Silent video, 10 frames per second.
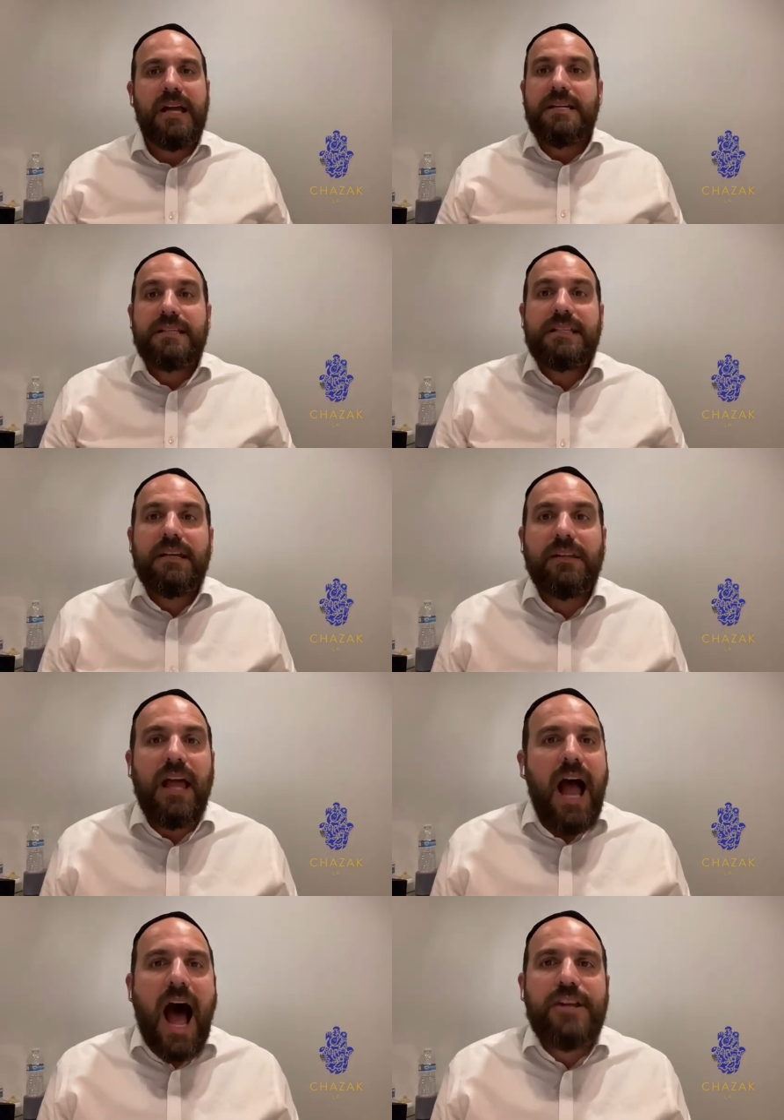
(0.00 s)
Still,
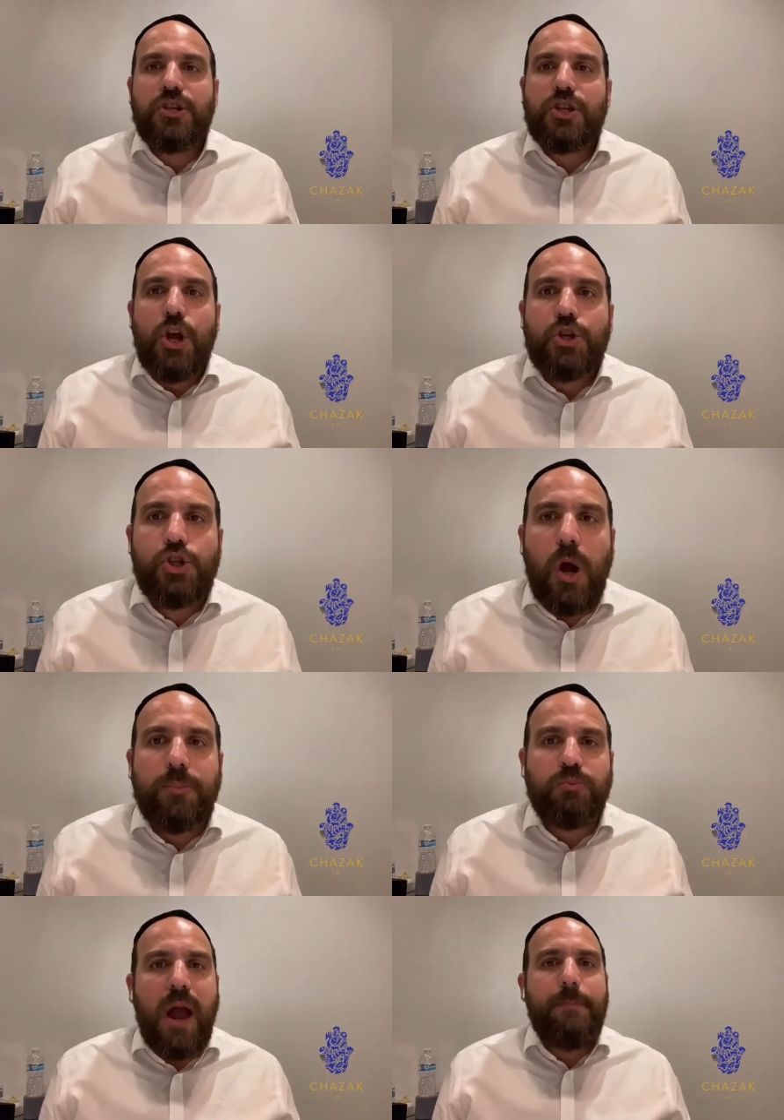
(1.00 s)
I just jumped
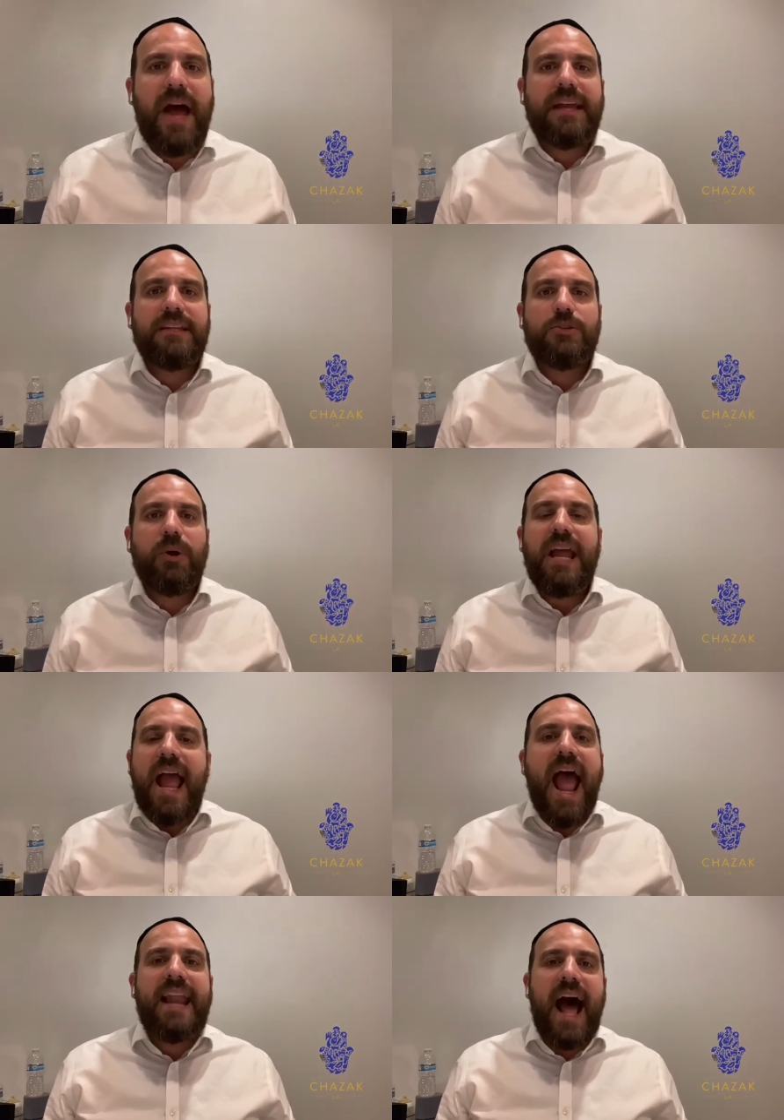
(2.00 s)
right back into it
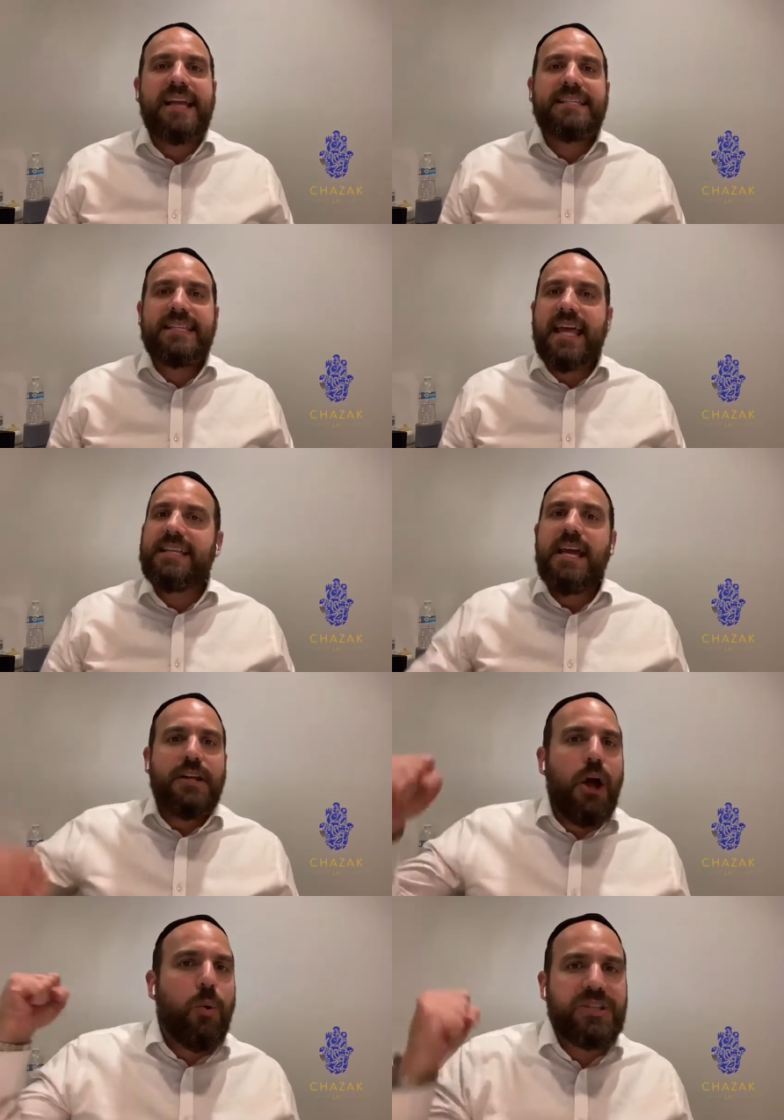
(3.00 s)
and I said,
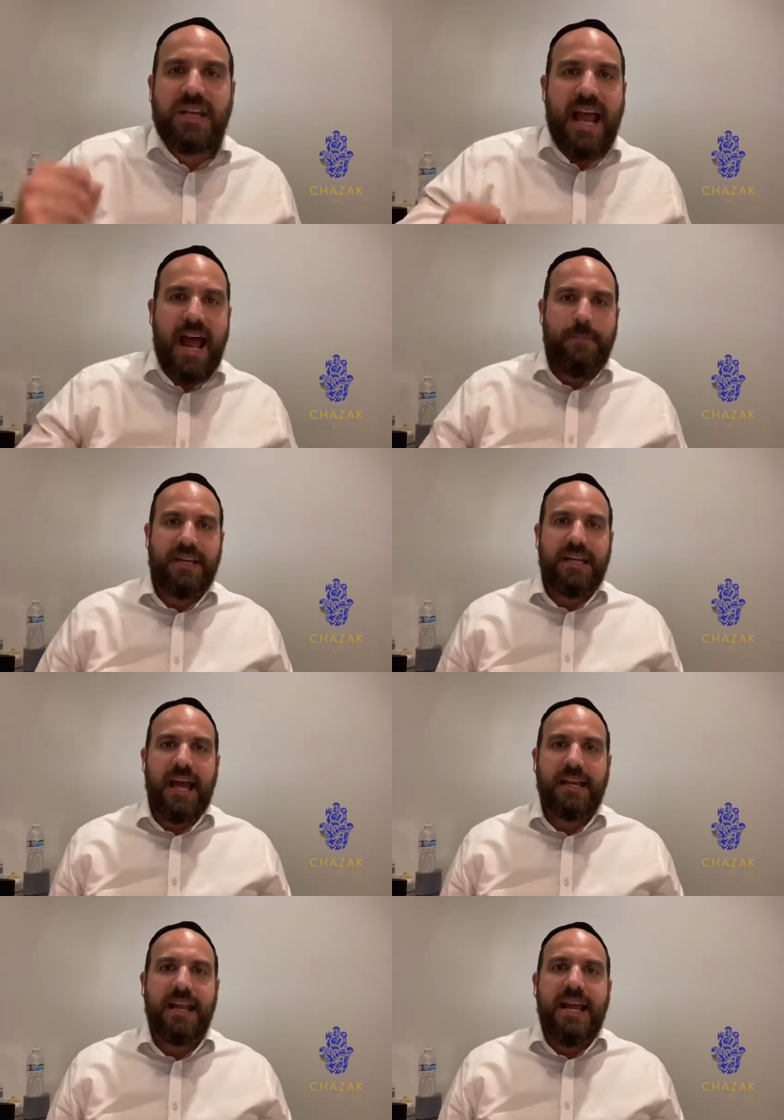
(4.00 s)
no, it's going to happen
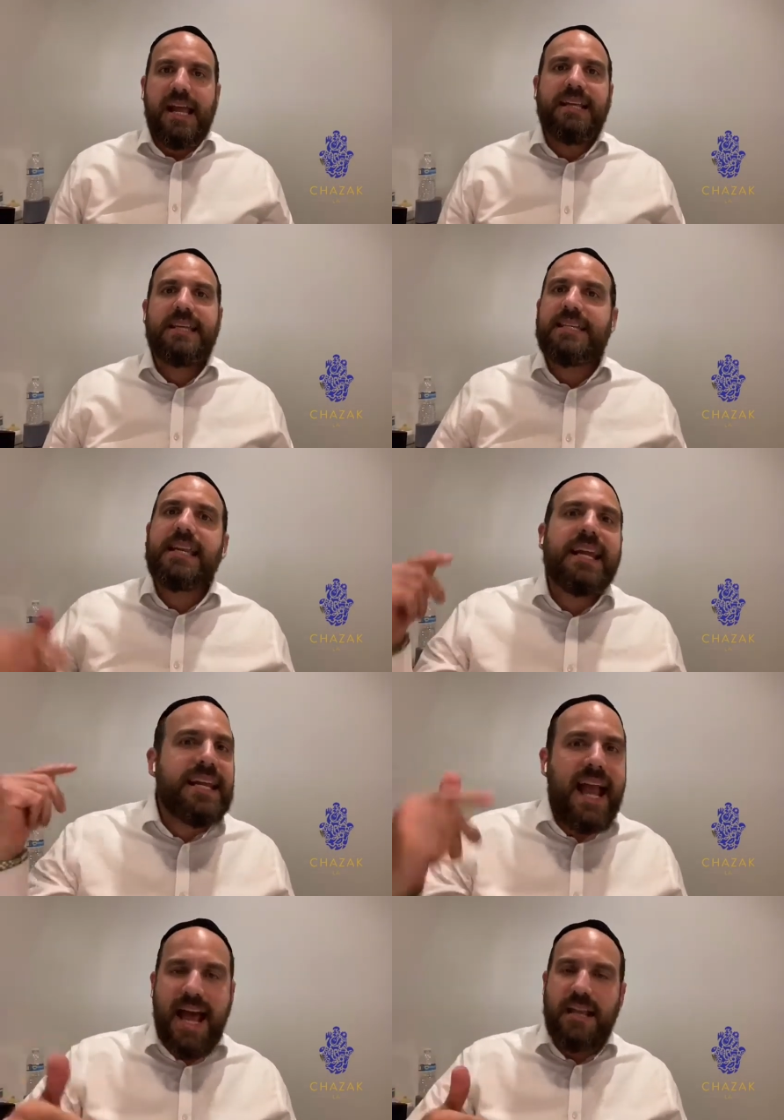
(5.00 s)
again. It says it
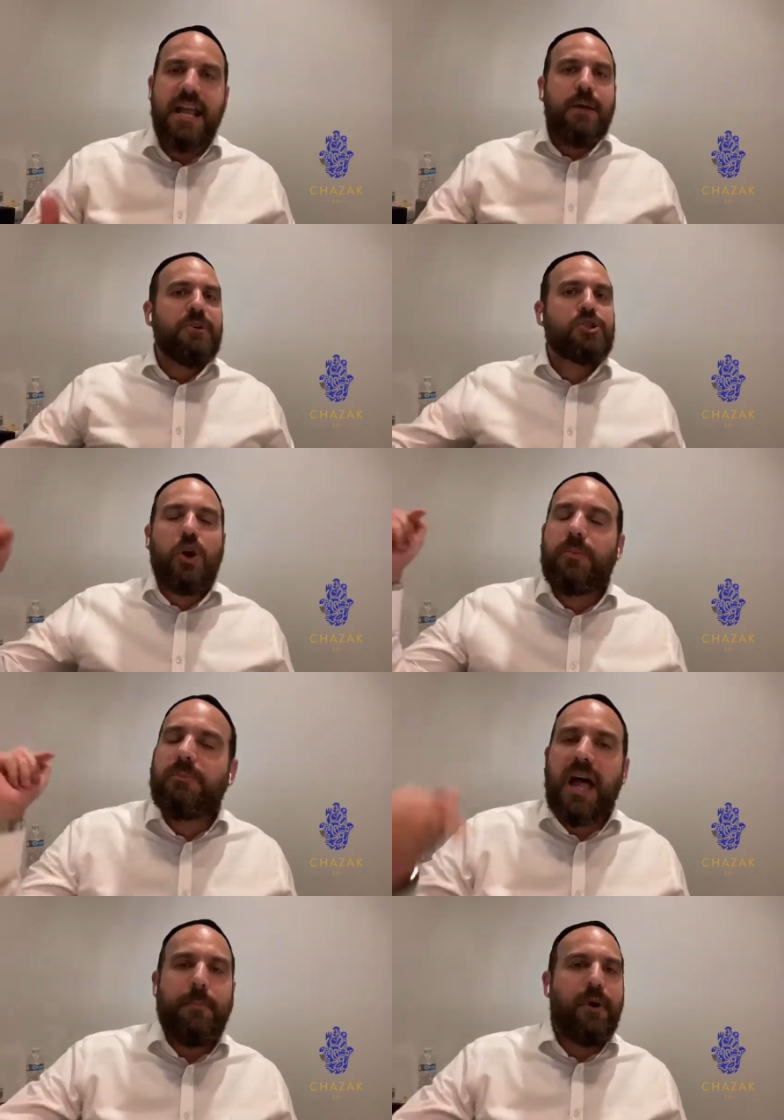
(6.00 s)
again.
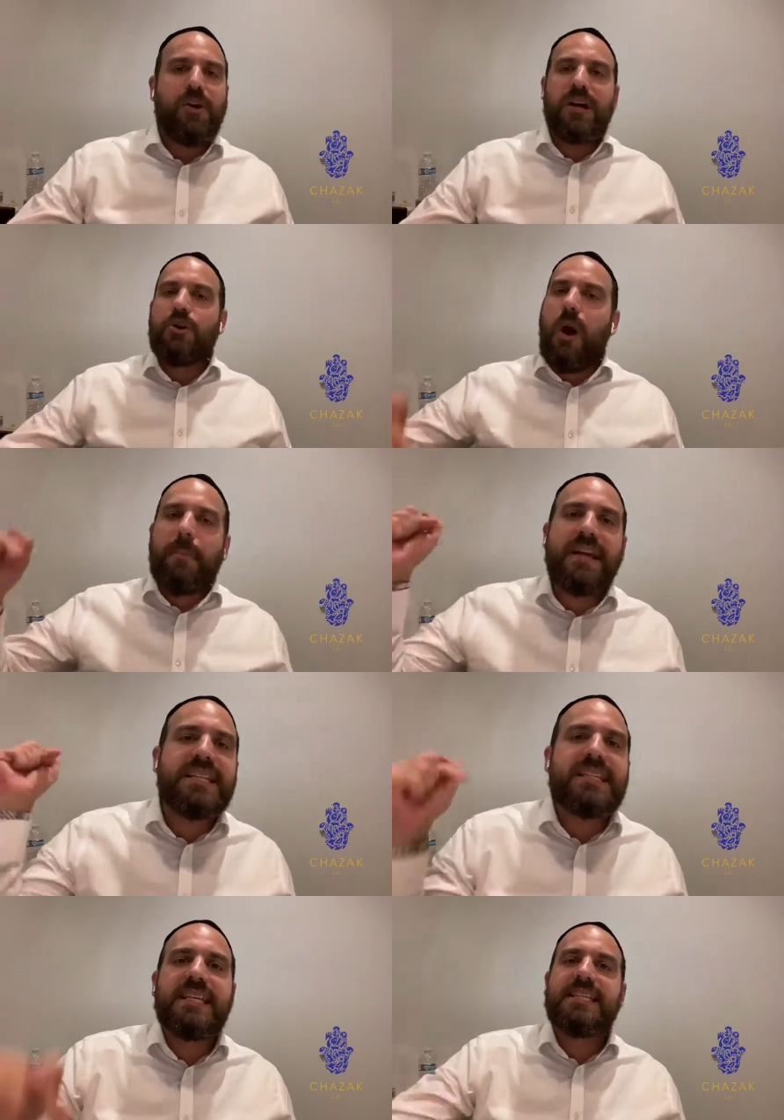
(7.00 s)
Mishomrim boker. No, I'm
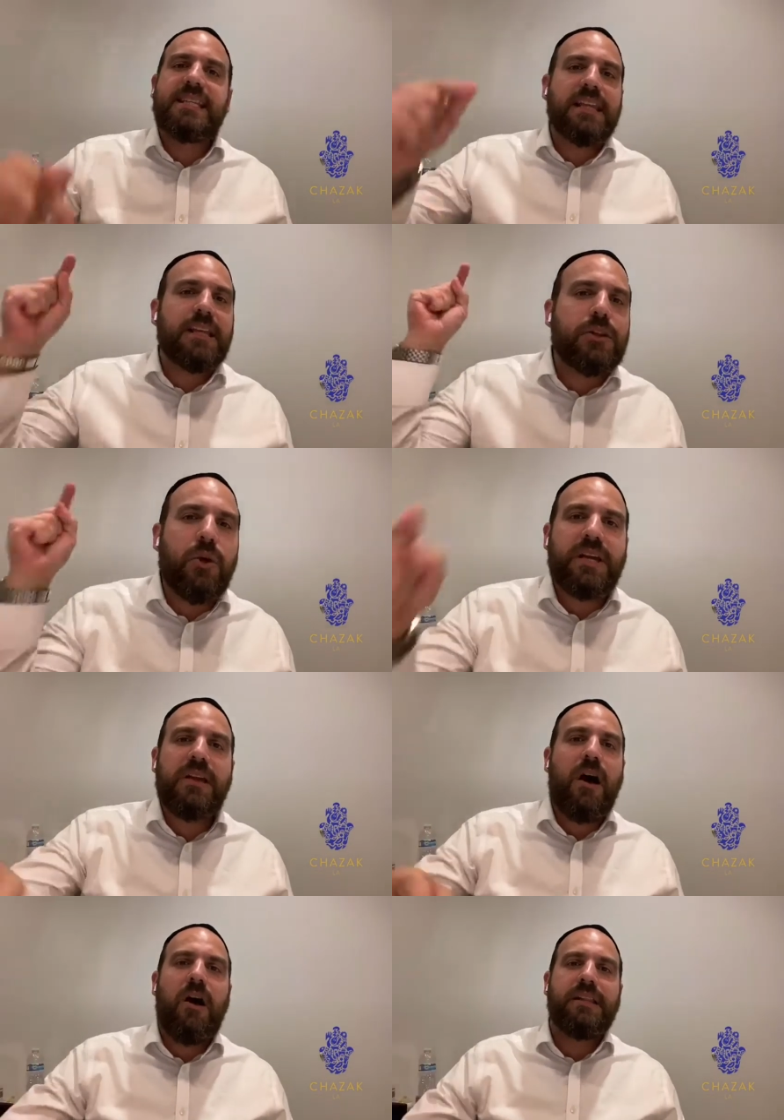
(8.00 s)
consistently looking
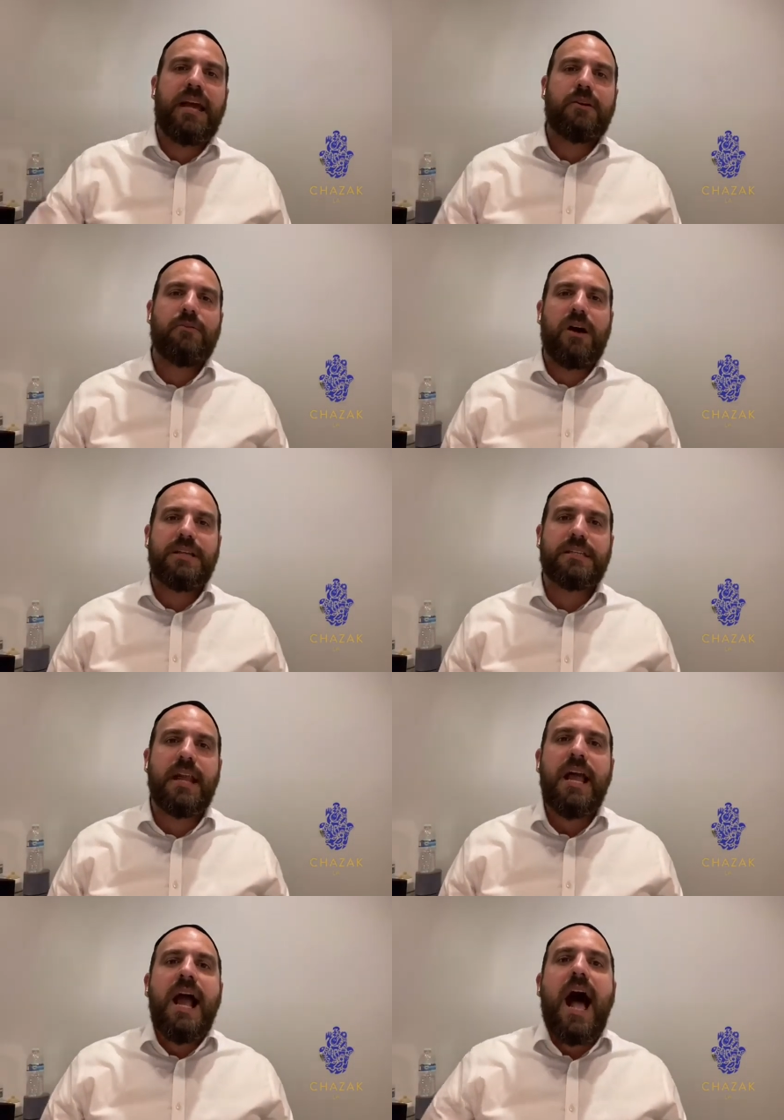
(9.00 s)
on that horizon.
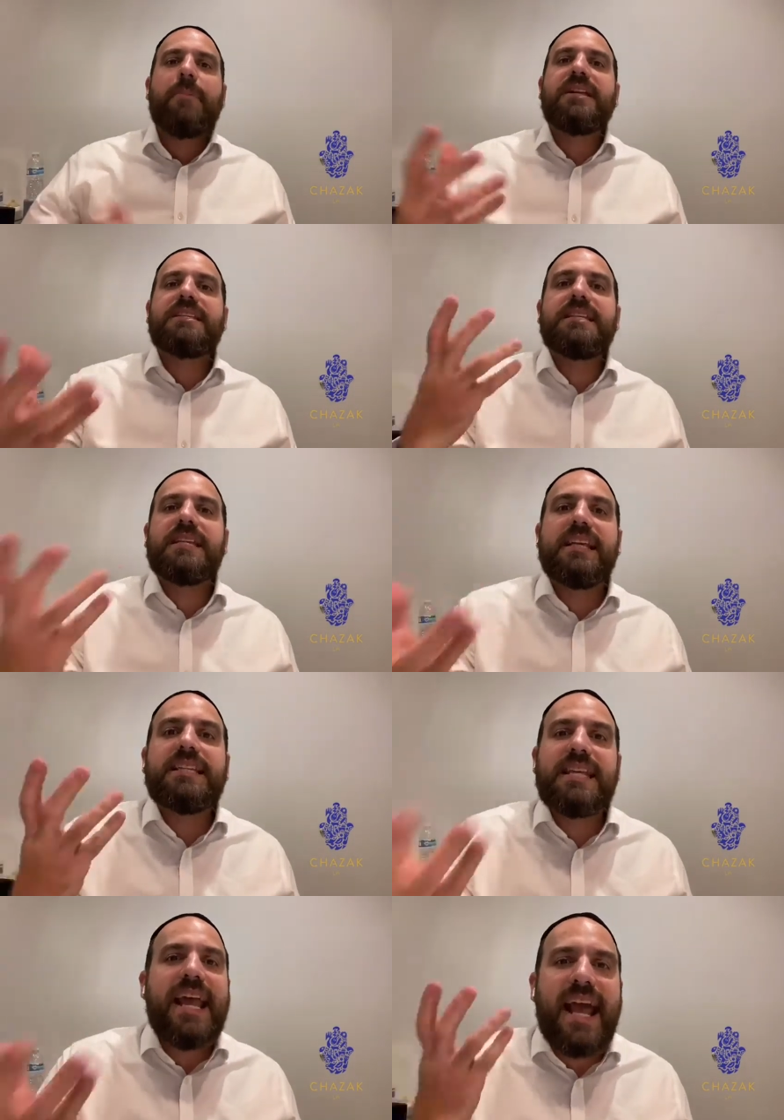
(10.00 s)
I'm consistently
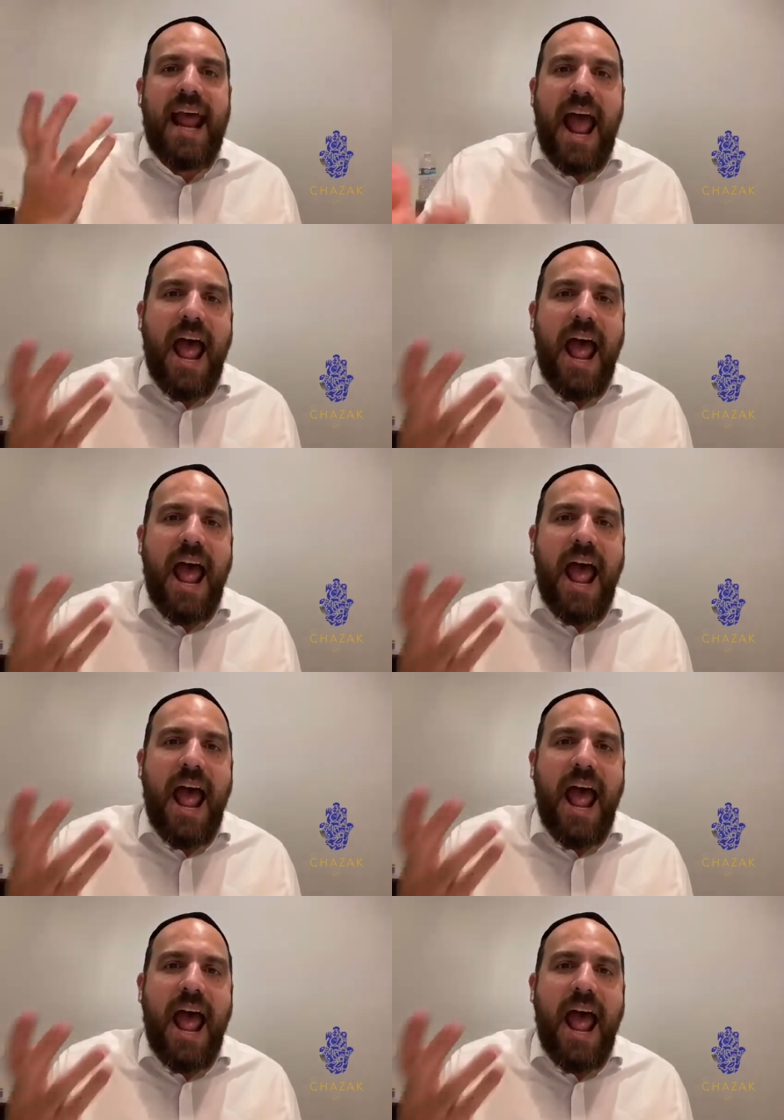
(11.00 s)
saying it.